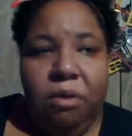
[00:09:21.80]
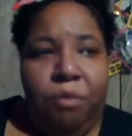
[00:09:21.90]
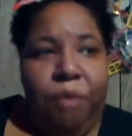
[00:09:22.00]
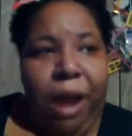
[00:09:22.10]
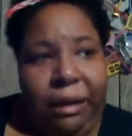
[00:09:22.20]

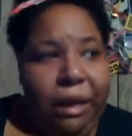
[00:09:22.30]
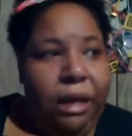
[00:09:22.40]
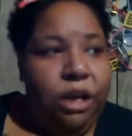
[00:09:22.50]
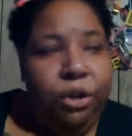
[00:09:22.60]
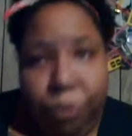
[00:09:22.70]

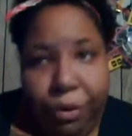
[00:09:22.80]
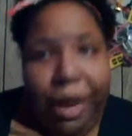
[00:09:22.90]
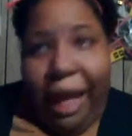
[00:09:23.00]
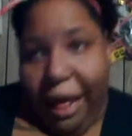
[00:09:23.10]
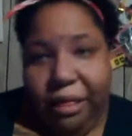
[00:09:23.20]
wrecked to
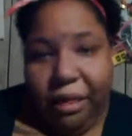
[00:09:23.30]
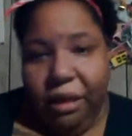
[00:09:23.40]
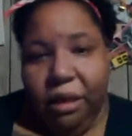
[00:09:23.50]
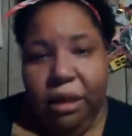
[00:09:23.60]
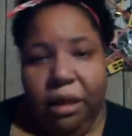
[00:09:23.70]
death
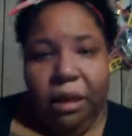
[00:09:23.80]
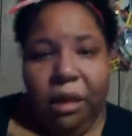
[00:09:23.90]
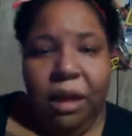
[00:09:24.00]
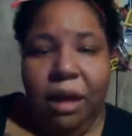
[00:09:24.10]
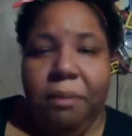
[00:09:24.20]

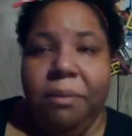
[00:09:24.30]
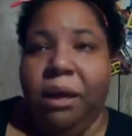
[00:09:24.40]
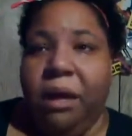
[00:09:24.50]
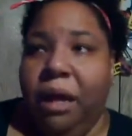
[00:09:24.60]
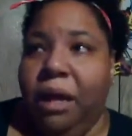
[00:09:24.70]

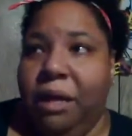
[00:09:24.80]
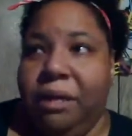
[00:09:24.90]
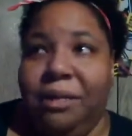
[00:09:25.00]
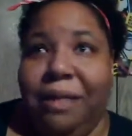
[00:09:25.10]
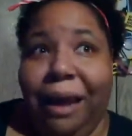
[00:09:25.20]

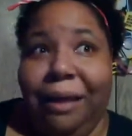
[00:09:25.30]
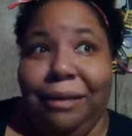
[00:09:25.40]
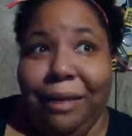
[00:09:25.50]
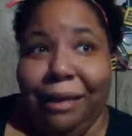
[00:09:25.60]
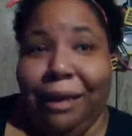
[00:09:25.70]
because they
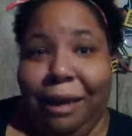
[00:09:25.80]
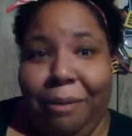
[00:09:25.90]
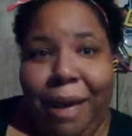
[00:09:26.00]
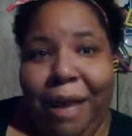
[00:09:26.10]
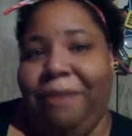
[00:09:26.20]
took
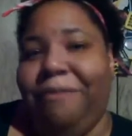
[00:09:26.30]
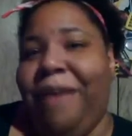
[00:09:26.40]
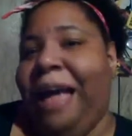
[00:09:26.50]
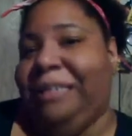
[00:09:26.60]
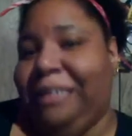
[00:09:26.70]
him out of
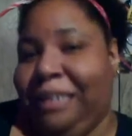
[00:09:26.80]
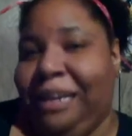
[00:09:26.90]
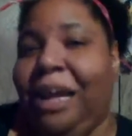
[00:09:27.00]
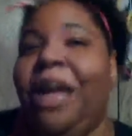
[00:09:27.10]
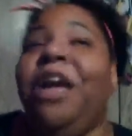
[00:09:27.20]

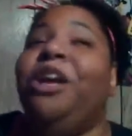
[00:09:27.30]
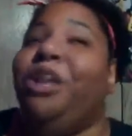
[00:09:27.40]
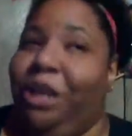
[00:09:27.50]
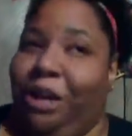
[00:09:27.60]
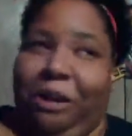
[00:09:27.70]

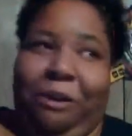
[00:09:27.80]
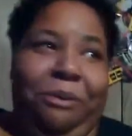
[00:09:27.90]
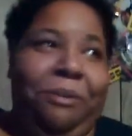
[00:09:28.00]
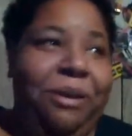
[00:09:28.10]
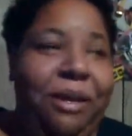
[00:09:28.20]

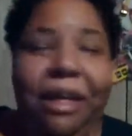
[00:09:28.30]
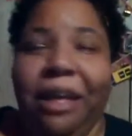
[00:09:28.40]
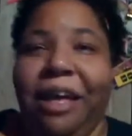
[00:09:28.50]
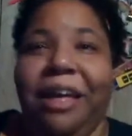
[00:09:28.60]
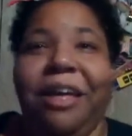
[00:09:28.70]
ICU.
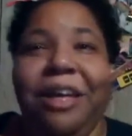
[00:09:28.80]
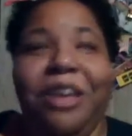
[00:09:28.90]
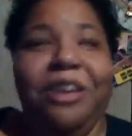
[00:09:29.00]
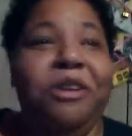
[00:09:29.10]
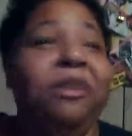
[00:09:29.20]

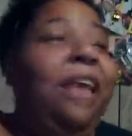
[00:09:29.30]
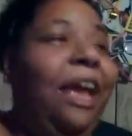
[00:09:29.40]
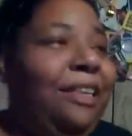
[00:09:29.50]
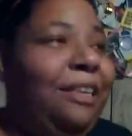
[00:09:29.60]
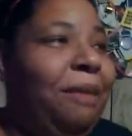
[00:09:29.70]
You
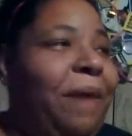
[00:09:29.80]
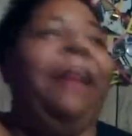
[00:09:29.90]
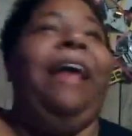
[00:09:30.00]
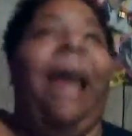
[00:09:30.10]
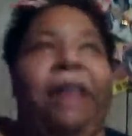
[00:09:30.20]
take
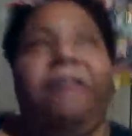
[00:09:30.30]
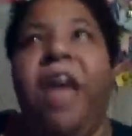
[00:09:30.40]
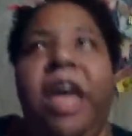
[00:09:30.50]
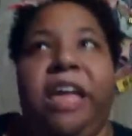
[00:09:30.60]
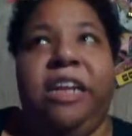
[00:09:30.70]
somebody out of
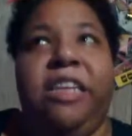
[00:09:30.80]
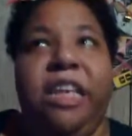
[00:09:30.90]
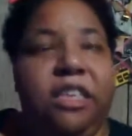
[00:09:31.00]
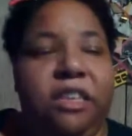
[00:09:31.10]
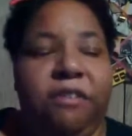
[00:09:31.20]

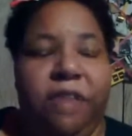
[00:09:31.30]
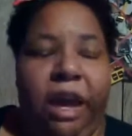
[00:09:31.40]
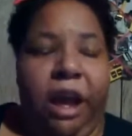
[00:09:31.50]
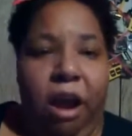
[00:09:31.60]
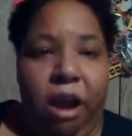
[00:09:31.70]
intensive
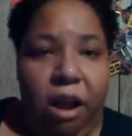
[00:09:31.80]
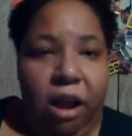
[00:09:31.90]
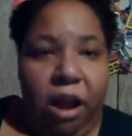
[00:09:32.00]
care.